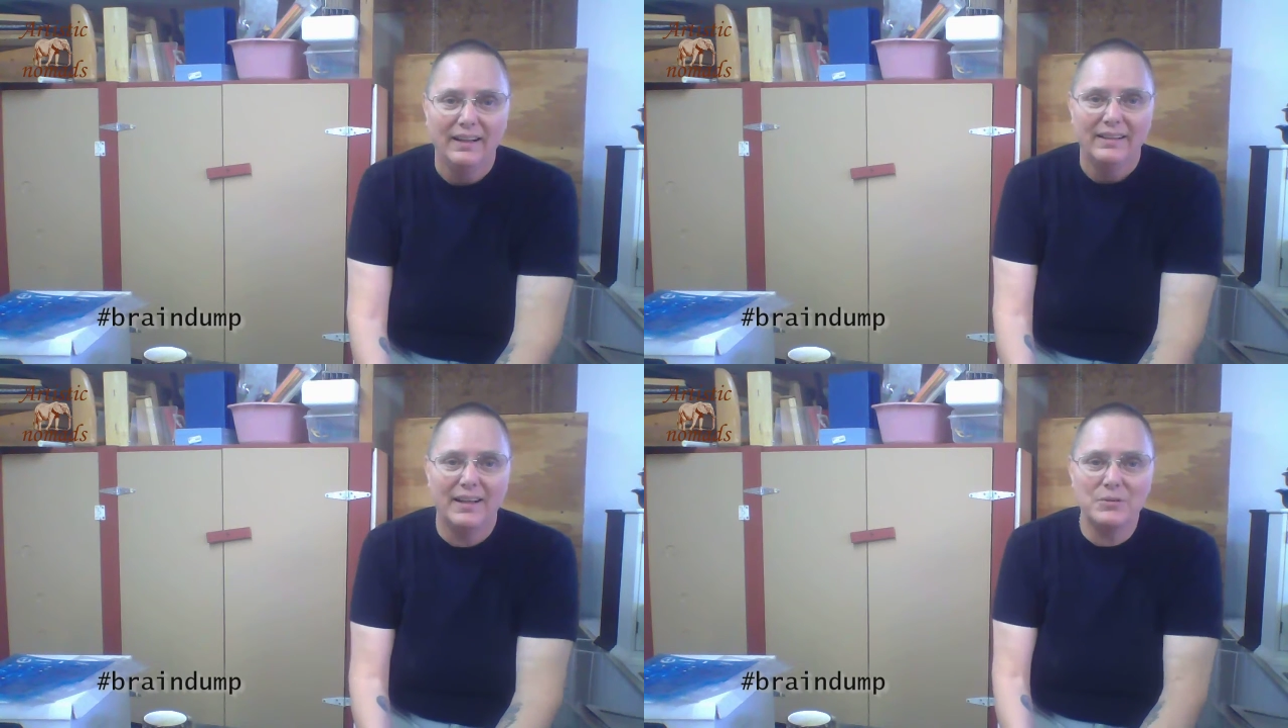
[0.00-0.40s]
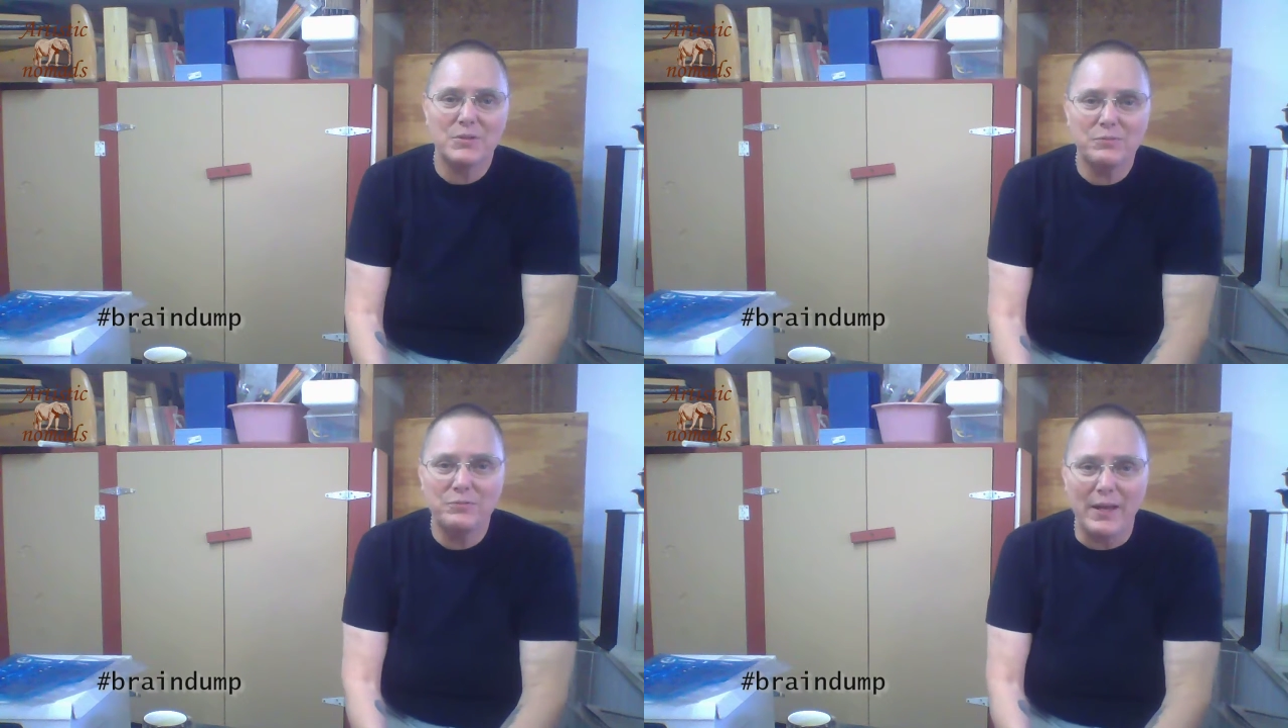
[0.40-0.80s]
That
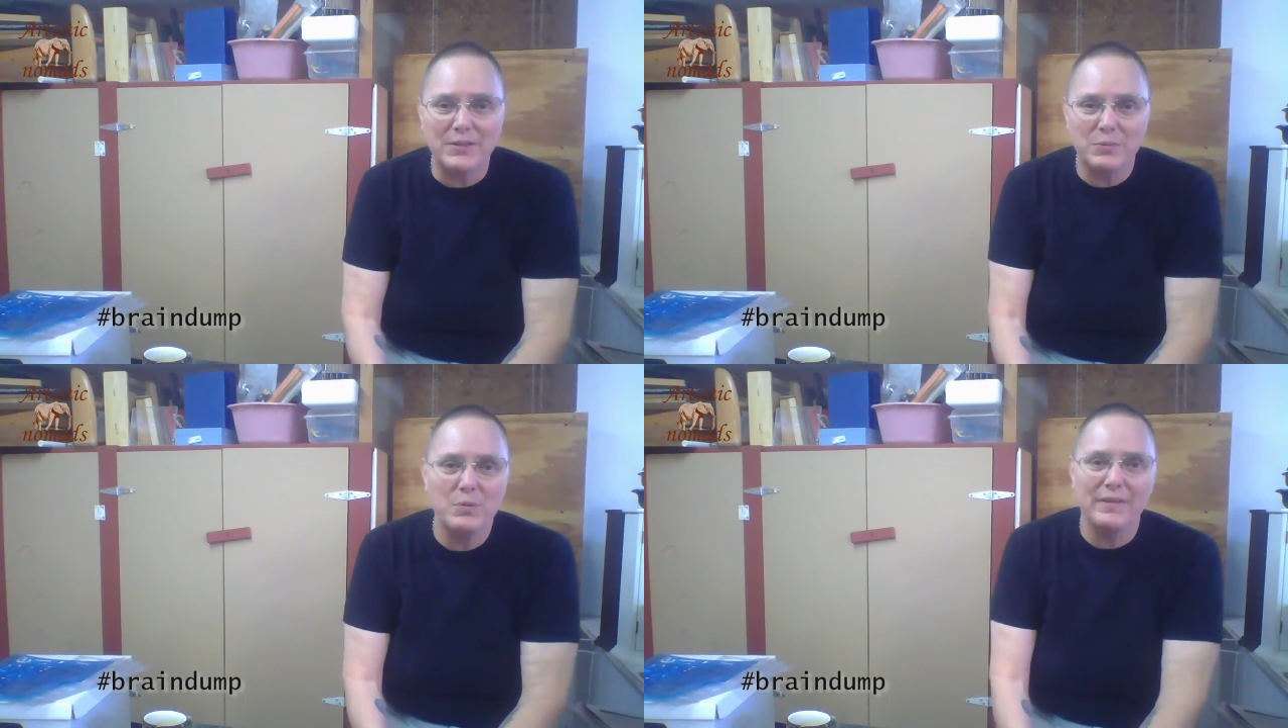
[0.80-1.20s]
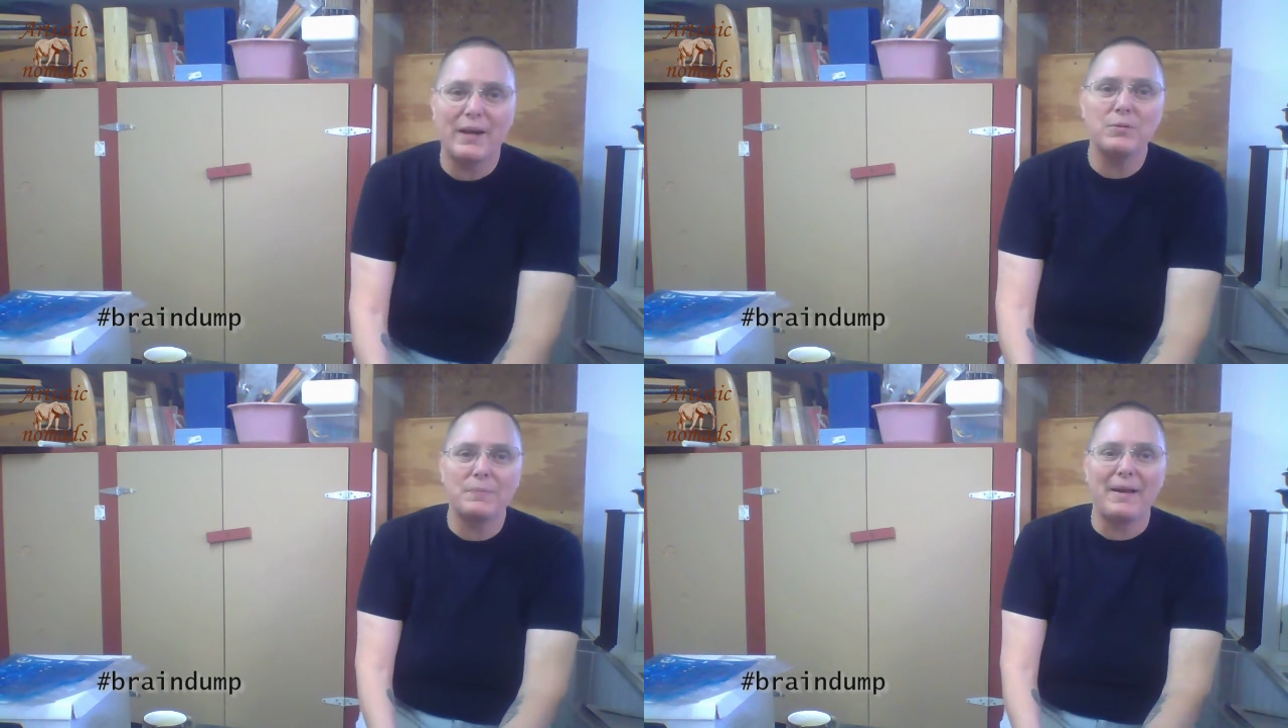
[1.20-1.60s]
was
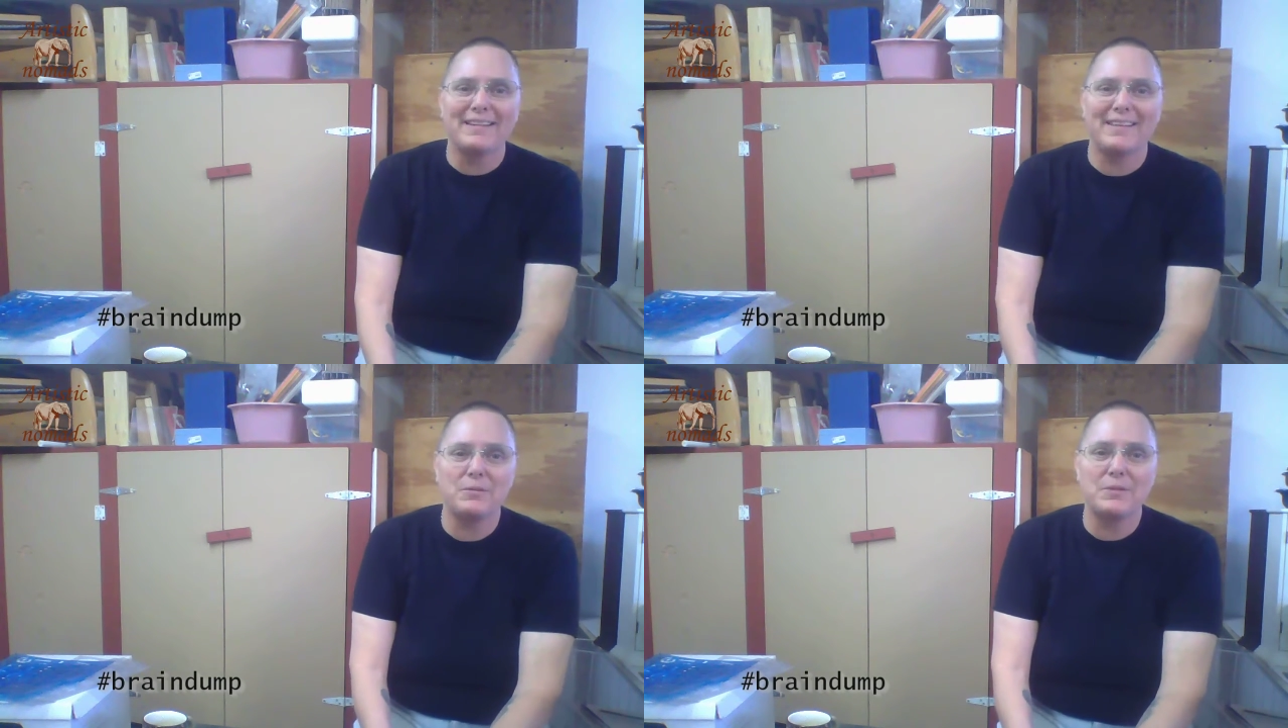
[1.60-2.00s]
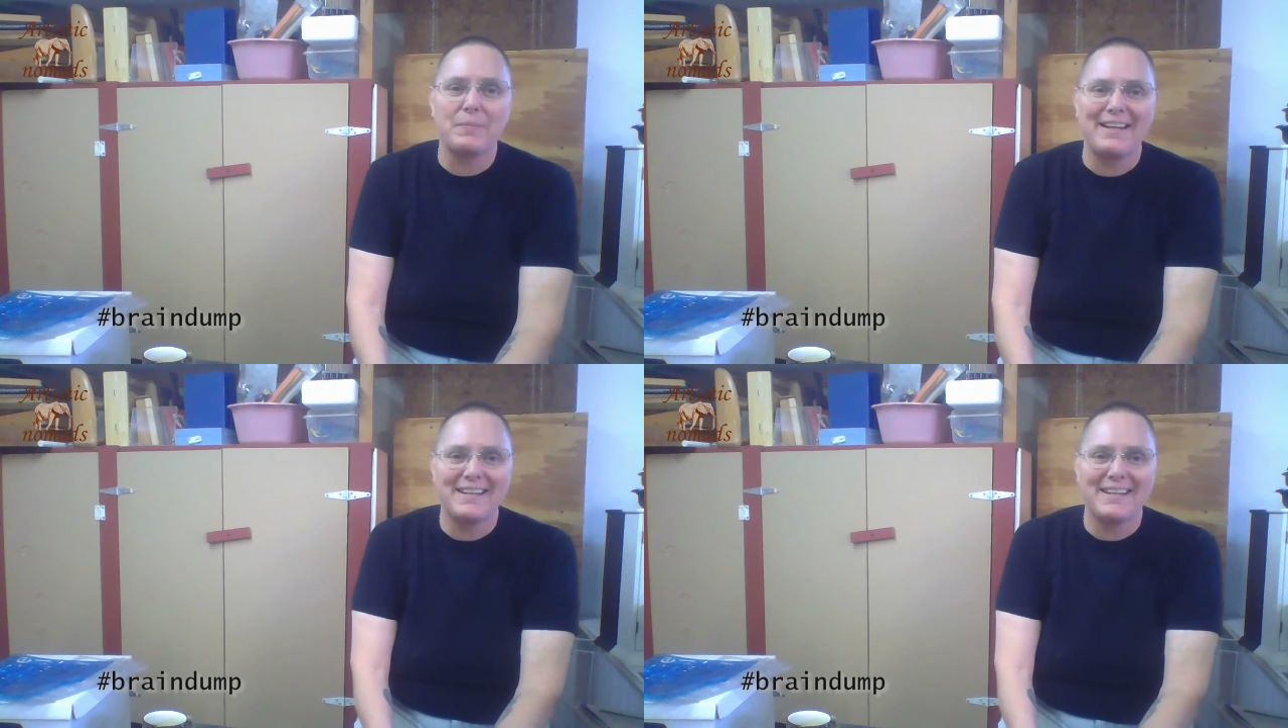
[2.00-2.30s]
my